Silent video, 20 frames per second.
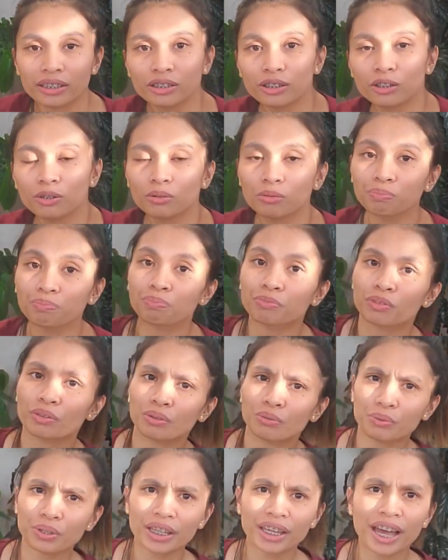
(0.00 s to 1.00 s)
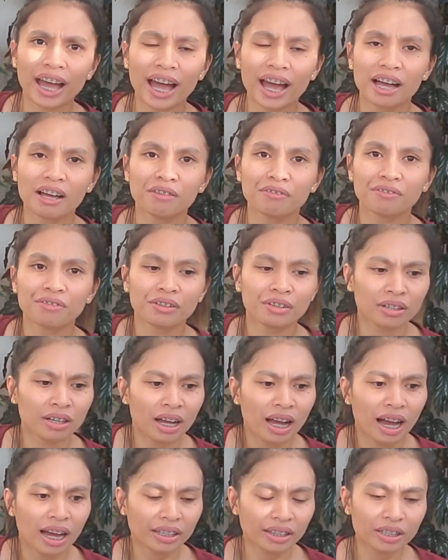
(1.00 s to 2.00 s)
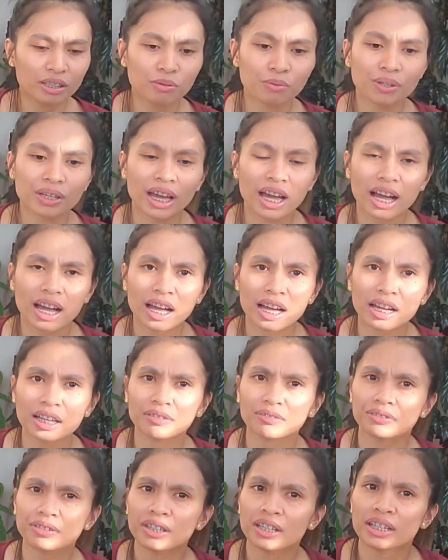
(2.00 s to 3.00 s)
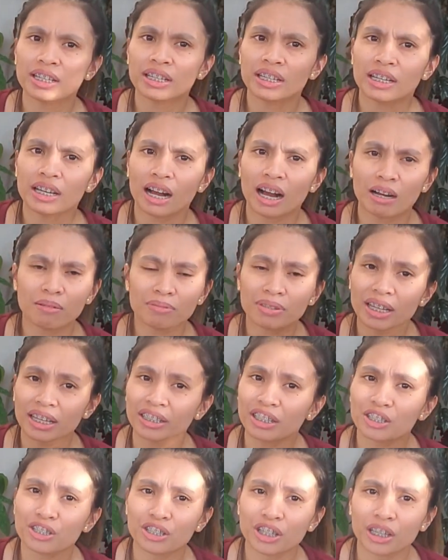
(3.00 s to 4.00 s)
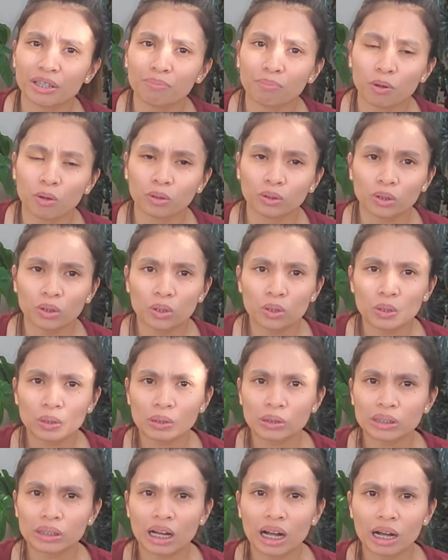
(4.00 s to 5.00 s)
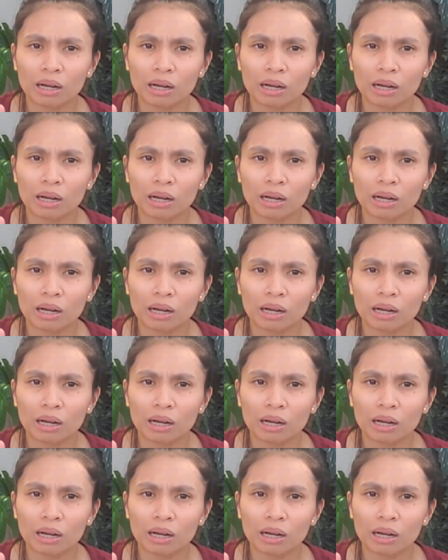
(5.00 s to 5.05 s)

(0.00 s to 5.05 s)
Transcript: So we have, I think we have satin jade pothos,